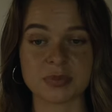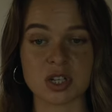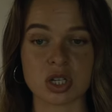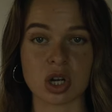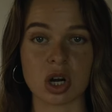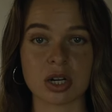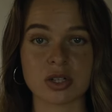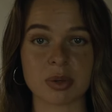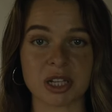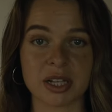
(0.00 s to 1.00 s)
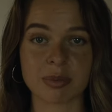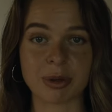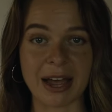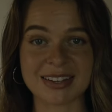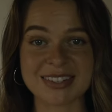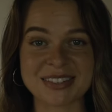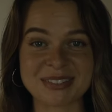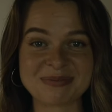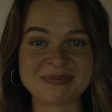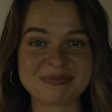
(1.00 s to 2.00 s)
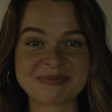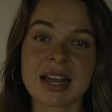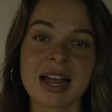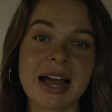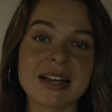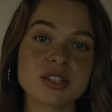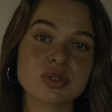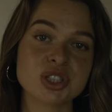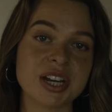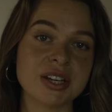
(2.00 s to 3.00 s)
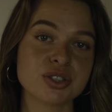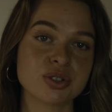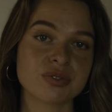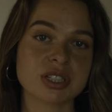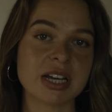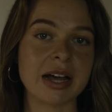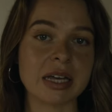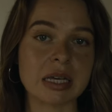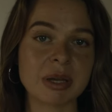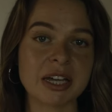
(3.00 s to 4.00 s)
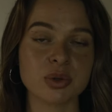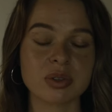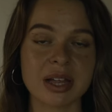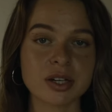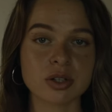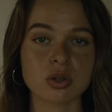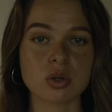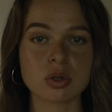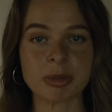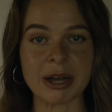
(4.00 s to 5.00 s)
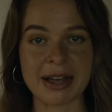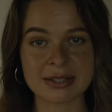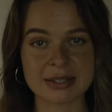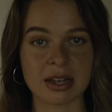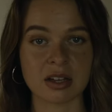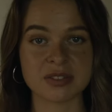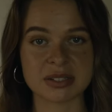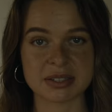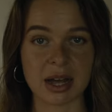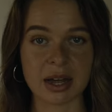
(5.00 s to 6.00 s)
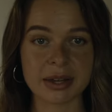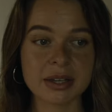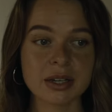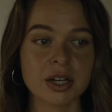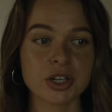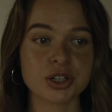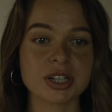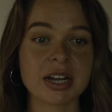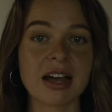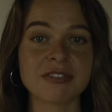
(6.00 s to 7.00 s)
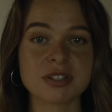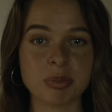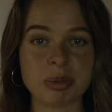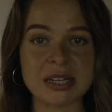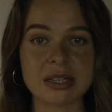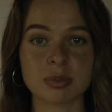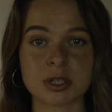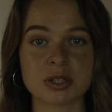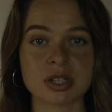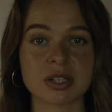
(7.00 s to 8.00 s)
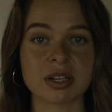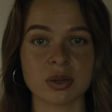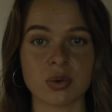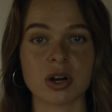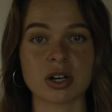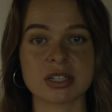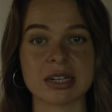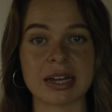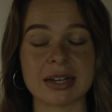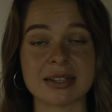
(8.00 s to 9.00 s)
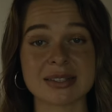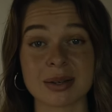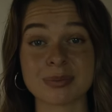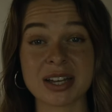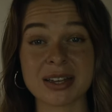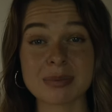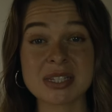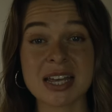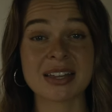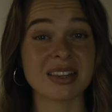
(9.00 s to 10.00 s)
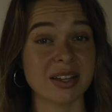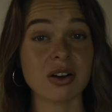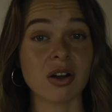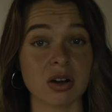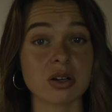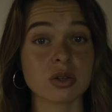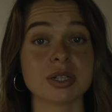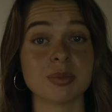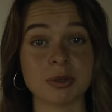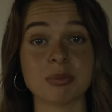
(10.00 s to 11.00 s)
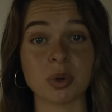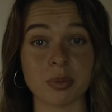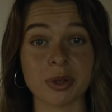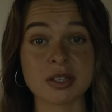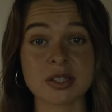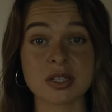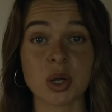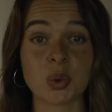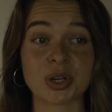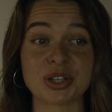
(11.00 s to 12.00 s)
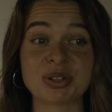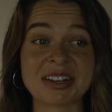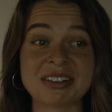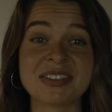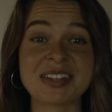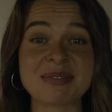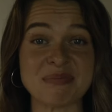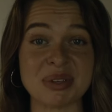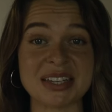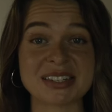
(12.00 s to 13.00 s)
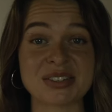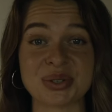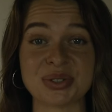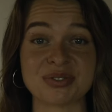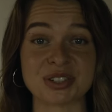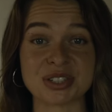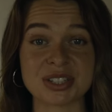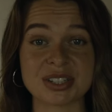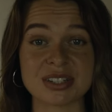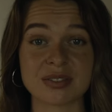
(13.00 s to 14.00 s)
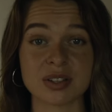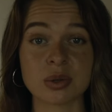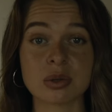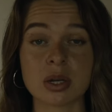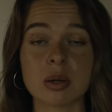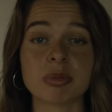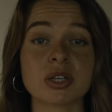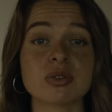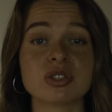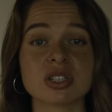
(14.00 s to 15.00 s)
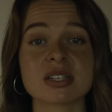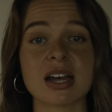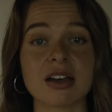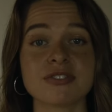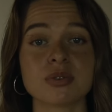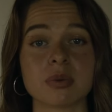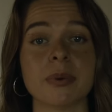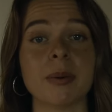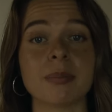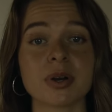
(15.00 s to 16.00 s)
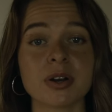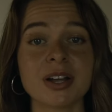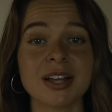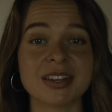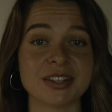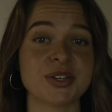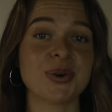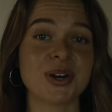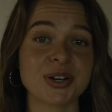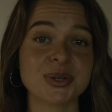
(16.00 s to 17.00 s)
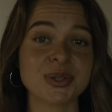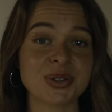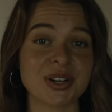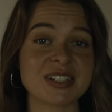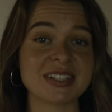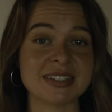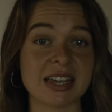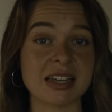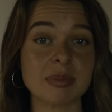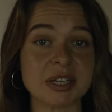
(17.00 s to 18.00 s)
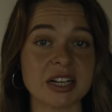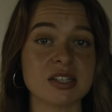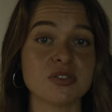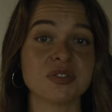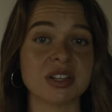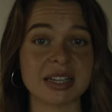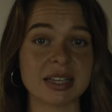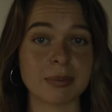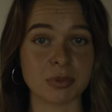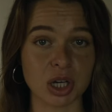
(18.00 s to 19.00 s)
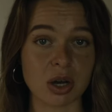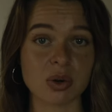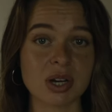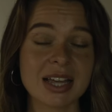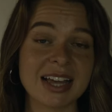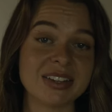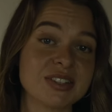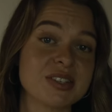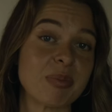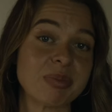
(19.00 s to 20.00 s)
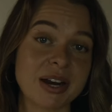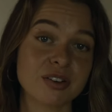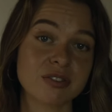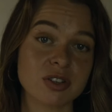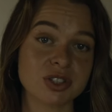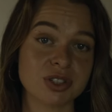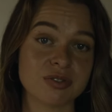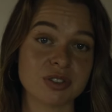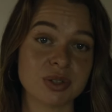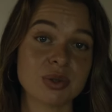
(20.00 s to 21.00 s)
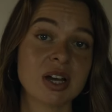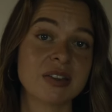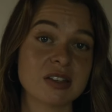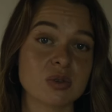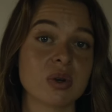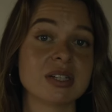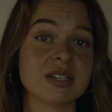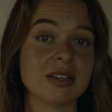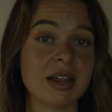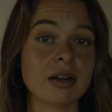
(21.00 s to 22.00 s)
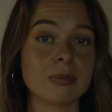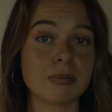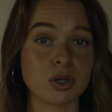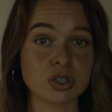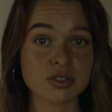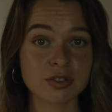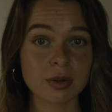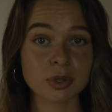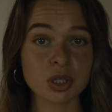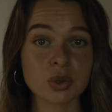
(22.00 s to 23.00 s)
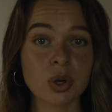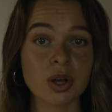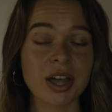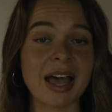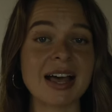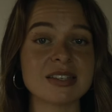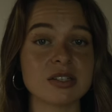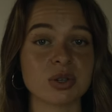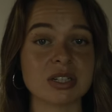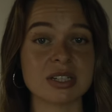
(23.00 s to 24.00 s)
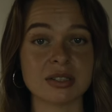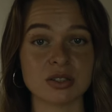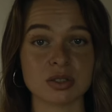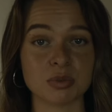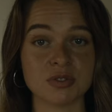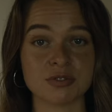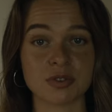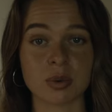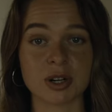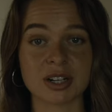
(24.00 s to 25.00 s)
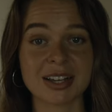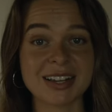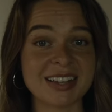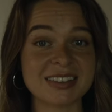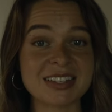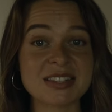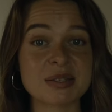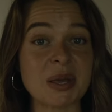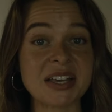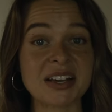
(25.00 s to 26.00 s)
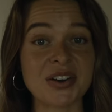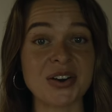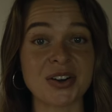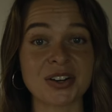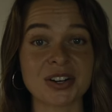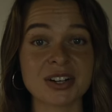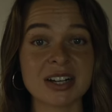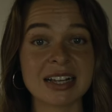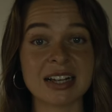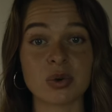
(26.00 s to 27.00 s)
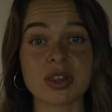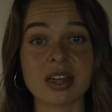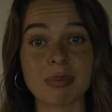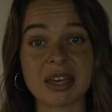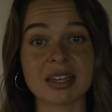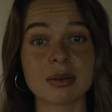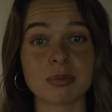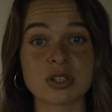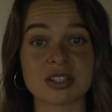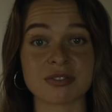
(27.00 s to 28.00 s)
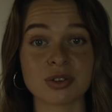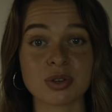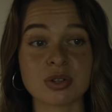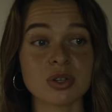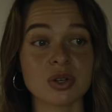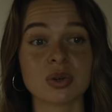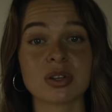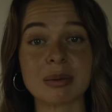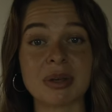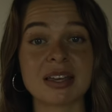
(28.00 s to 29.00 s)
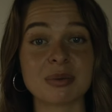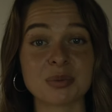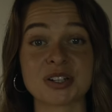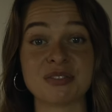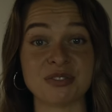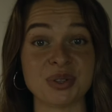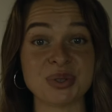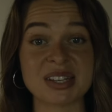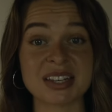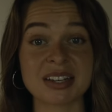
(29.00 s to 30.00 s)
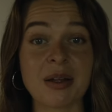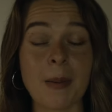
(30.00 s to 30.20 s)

There's a car, so I'm going to let it pass as you change over time and you let your old past selves die, you're gonna have to be the person that you are today. And sometimes there are going to be moments where you kind of like miss old versions of you, but you just have to remember that you are who you are today because you've let them go. And there's a better version of you that's going to then emerge from you as you continue to move forward. And things may get harder or they may get more difficult, or they may get more confusing,